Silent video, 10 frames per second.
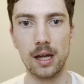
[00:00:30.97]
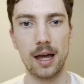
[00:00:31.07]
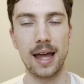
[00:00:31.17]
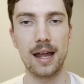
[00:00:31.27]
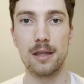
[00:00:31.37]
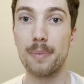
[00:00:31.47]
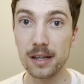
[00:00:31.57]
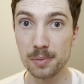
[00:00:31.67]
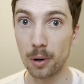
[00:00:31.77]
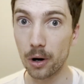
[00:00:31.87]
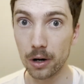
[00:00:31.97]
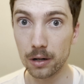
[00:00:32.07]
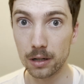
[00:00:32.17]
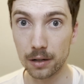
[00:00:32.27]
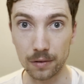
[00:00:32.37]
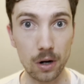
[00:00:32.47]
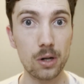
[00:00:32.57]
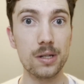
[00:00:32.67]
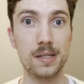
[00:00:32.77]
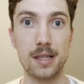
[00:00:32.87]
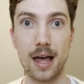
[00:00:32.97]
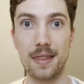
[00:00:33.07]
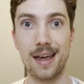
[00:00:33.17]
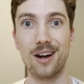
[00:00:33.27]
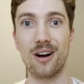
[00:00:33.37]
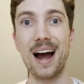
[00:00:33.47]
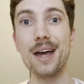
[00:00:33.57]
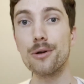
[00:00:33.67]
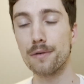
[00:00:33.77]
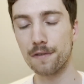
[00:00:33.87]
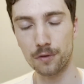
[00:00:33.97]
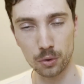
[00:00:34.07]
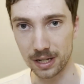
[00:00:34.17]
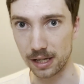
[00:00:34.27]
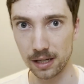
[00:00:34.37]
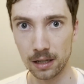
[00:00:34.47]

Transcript: And the best part of all is that they are either free,